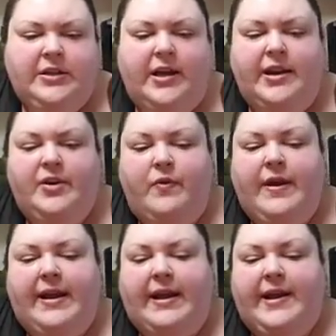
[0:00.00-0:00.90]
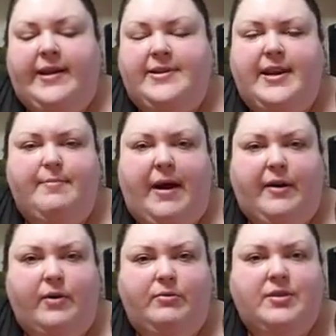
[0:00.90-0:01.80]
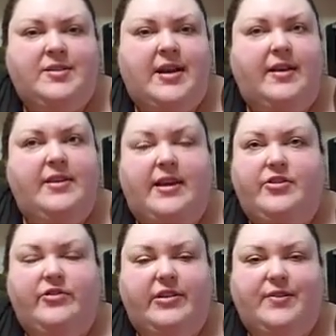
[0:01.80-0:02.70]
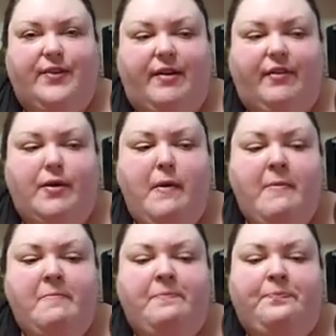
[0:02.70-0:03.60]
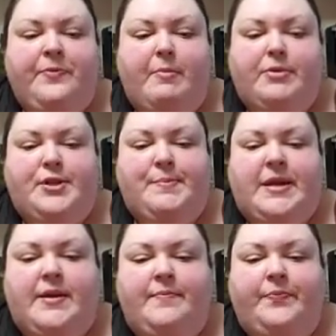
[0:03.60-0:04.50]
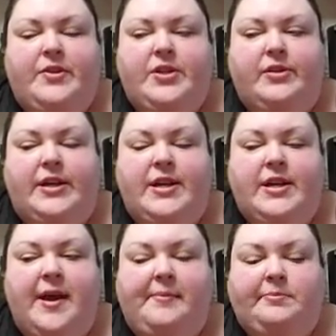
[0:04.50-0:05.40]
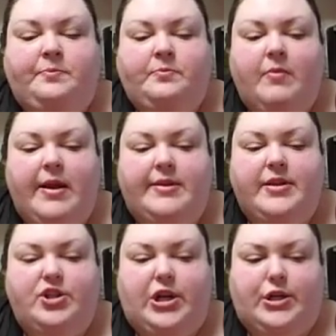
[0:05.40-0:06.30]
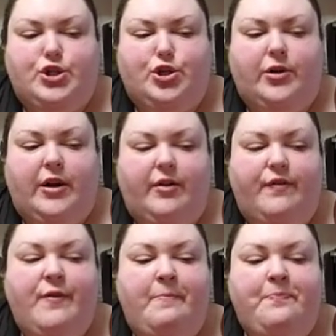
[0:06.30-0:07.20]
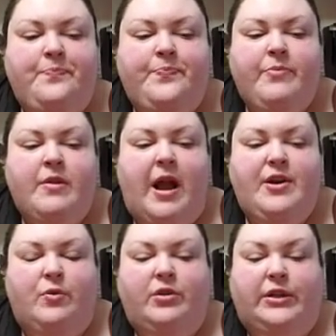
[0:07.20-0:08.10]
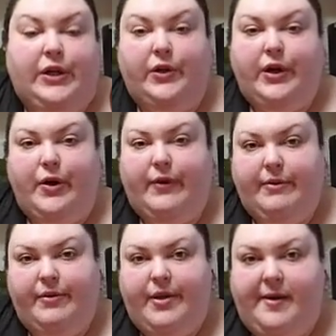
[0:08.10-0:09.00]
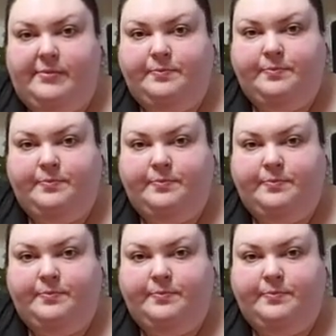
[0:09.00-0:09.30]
And I know that I can't take back what was said. The internet's forever. But to me, deleting it is a gesture of, I no longer agree with it.